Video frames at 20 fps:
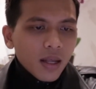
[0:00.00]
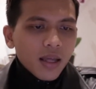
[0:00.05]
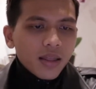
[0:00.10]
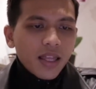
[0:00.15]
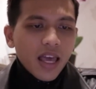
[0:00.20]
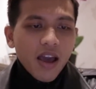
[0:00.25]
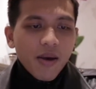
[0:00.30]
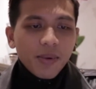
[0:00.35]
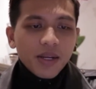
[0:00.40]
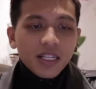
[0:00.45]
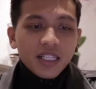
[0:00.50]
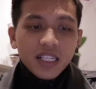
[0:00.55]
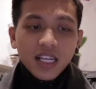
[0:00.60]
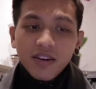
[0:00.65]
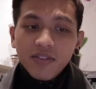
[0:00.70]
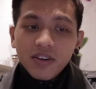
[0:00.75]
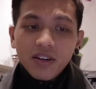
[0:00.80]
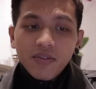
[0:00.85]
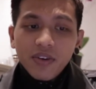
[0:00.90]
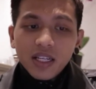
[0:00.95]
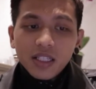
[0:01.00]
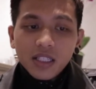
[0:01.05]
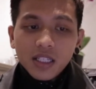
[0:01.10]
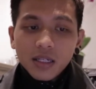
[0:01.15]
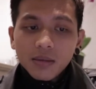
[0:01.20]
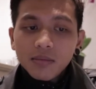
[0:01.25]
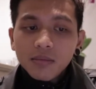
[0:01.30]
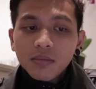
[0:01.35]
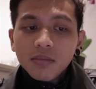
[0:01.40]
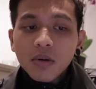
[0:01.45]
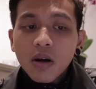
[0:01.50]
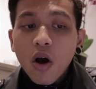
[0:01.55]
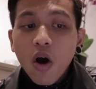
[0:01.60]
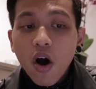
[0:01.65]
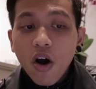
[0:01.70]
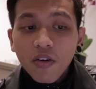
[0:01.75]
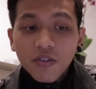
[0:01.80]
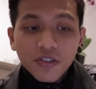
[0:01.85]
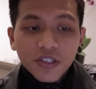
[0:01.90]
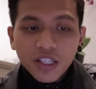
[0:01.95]
There have been several victims
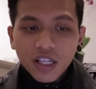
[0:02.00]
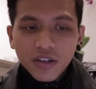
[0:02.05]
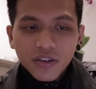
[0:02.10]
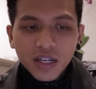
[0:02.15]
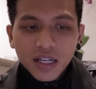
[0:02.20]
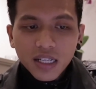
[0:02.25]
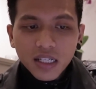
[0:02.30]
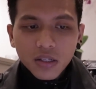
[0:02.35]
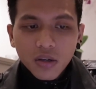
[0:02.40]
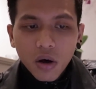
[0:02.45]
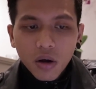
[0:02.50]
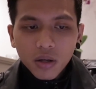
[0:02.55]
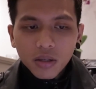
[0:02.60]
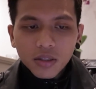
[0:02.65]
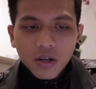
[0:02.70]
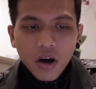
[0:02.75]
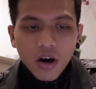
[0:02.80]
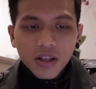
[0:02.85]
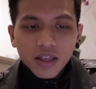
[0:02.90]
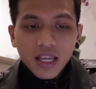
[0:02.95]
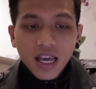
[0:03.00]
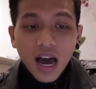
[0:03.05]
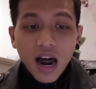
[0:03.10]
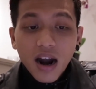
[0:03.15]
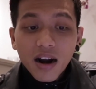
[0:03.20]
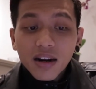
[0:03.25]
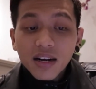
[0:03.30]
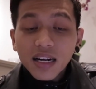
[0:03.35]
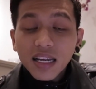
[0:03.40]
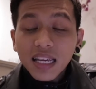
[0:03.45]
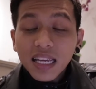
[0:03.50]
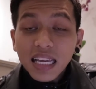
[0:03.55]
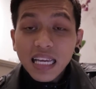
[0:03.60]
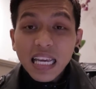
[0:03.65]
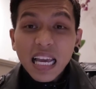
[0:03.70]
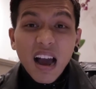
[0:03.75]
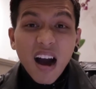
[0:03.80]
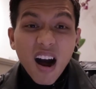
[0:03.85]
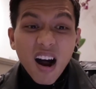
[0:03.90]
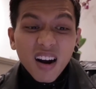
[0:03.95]
of serious assault on the
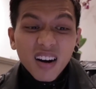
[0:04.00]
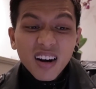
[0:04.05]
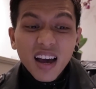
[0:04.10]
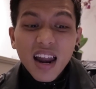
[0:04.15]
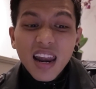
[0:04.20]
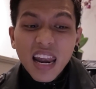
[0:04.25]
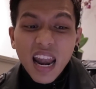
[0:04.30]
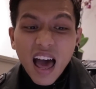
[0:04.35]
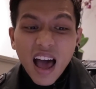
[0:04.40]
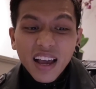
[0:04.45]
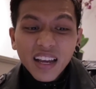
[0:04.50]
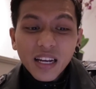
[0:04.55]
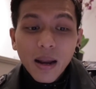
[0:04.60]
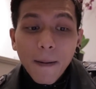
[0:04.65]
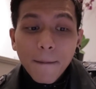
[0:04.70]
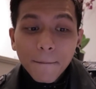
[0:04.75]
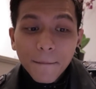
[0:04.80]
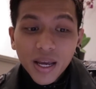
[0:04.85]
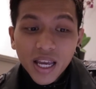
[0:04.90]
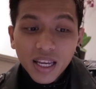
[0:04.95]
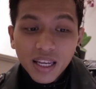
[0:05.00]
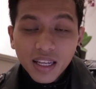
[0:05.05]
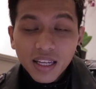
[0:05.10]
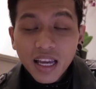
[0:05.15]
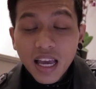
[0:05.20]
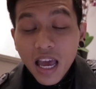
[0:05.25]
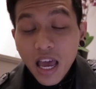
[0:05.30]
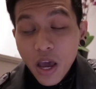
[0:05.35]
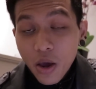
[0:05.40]
RER line B,